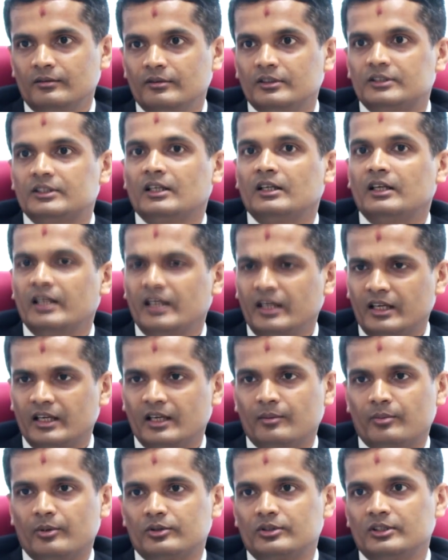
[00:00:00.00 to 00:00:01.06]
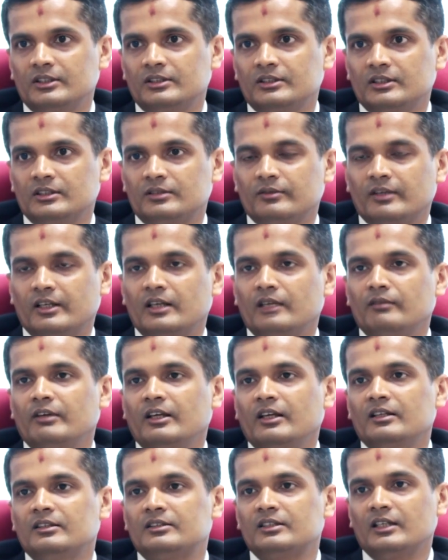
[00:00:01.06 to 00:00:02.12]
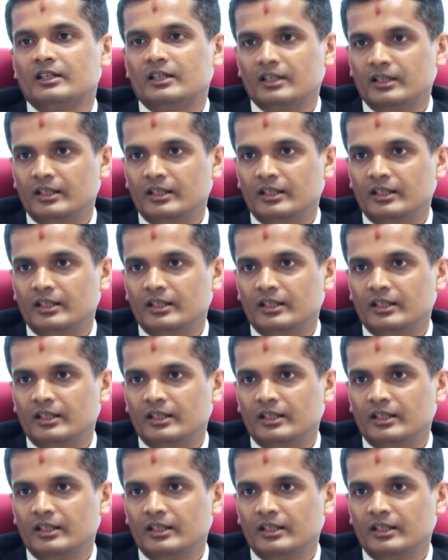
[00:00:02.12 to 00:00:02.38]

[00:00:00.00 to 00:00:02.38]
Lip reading: which are day care procedures wherein we insert